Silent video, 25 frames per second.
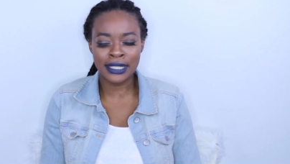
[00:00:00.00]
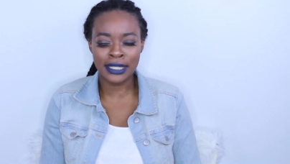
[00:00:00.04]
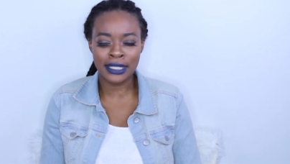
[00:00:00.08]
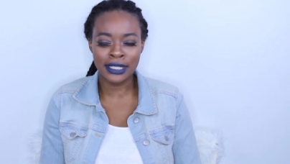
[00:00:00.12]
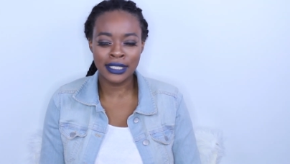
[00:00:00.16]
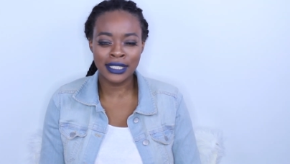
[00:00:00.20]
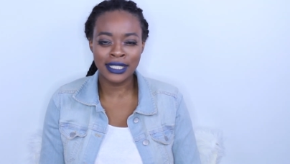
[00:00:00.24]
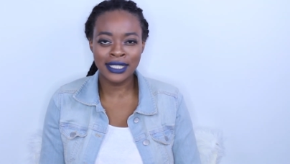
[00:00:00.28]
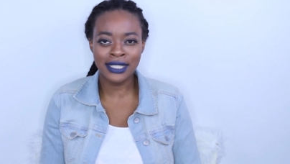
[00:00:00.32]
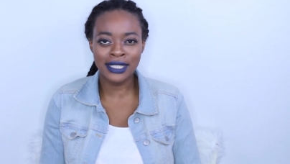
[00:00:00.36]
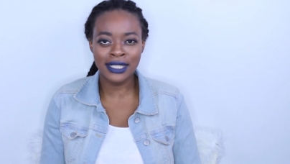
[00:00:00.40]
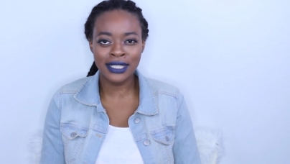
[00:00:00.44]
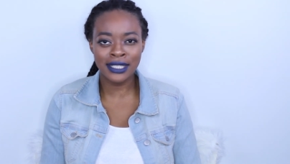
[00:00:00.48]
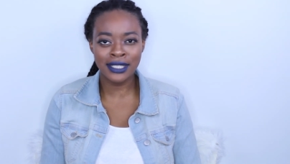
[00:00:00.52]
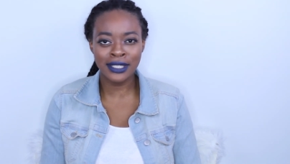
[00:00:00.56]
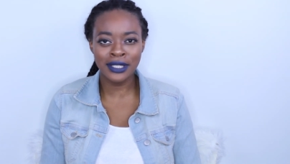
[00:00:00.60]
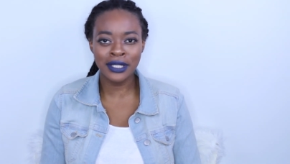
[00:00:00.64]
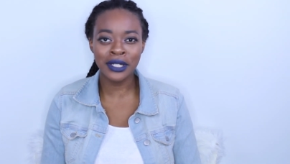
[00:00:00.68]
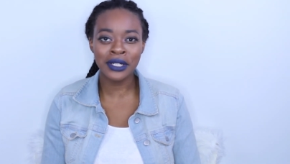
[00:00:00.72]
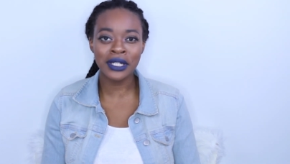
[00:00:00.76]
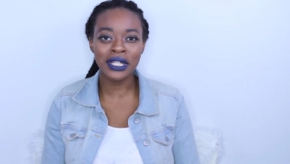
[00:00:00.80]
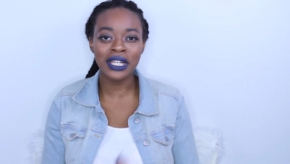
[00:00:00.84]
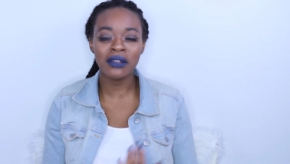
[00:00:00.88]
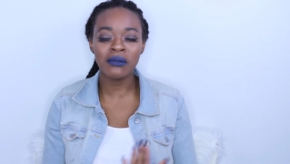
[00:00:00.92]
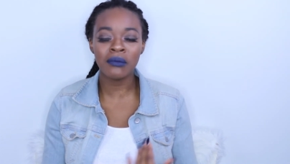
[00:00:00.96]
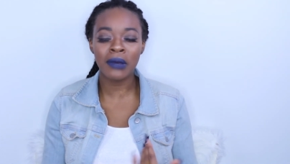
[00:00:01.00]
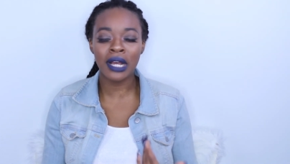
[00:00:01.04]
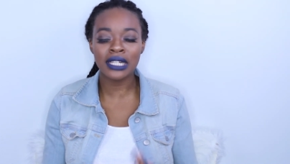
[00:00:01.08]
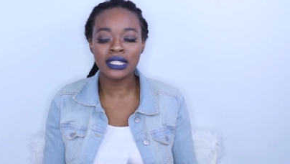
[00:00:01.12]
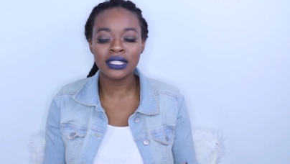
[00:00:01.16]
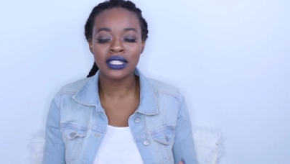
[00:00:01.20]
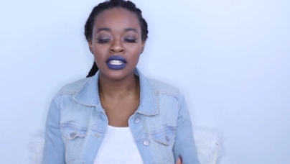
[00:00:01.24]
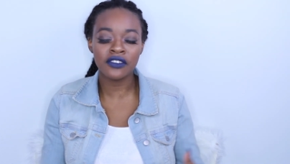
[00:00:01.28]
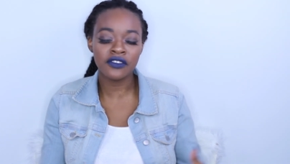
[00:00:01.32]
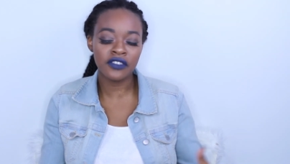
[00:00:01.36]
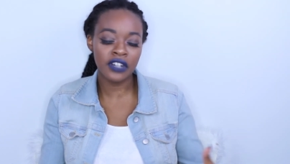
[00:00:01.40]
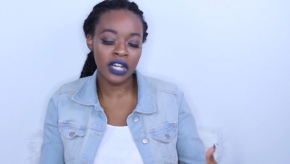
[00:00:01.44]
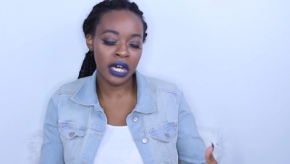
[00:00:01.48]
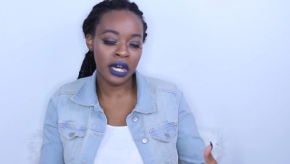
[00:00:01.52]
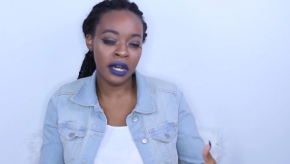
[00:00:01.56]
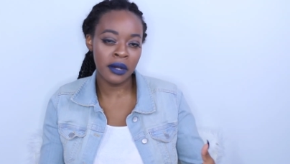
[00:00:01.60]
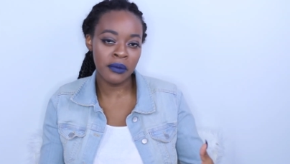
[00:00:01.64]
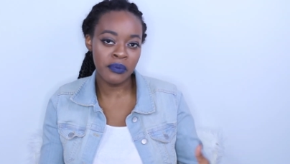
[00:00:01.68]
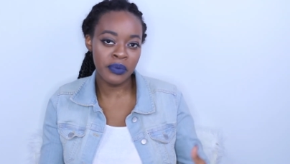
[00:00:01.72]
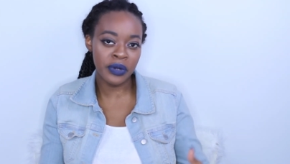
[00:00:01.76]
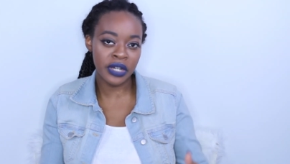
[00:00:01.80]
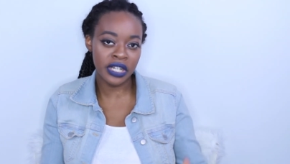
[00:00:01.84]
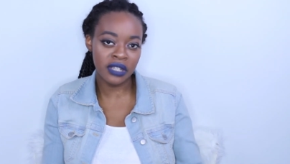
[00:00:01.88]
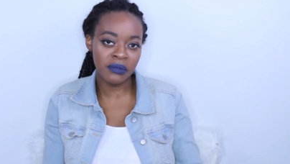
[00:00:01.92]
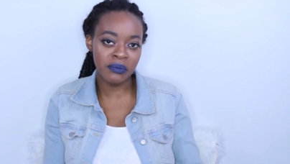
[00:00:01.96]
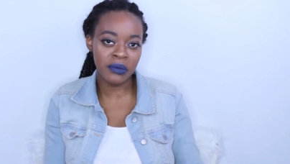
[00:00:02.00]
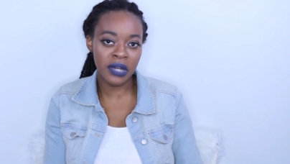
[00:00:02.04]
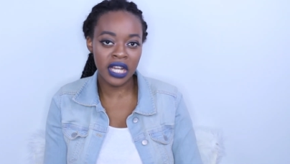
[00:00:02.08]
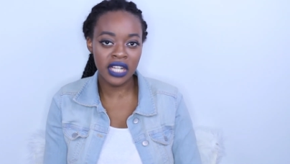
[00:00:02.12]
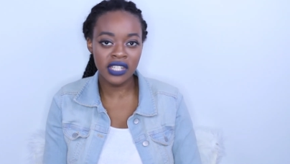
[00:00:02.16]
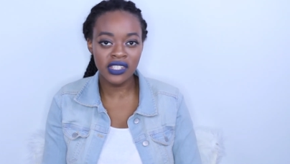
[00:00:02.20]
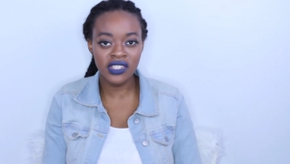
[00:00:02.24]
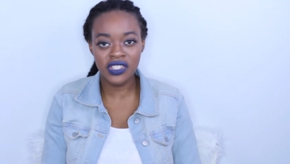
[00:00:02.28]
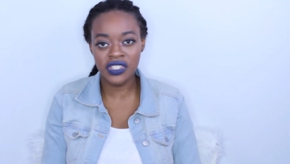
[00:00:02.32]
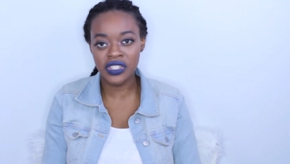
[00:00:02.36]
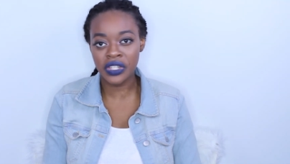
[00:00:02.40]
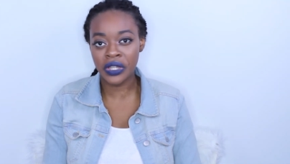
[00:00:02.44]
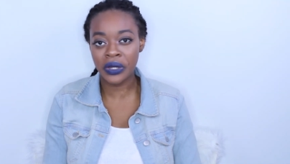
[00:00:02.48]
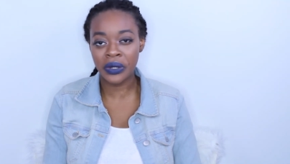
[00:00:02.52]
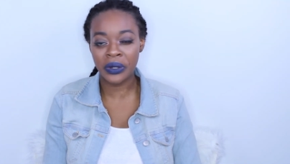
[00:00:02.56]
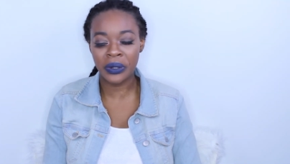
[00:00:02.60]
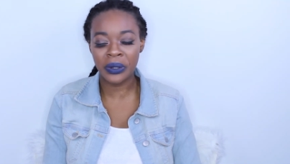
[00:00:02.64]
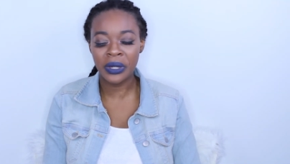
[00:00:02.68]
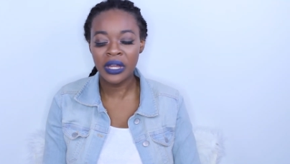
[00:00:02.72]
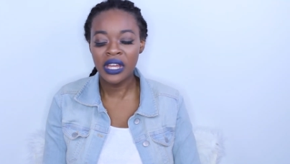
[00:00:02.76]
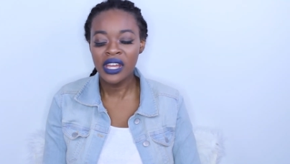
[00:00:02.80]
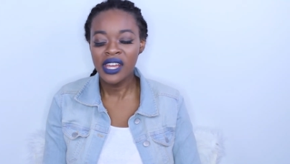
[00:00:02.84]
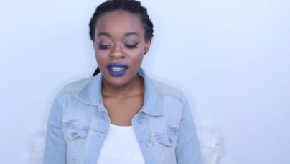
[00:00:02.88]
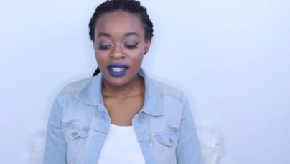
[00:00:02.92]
and just, you know, keep myself up pretty much. So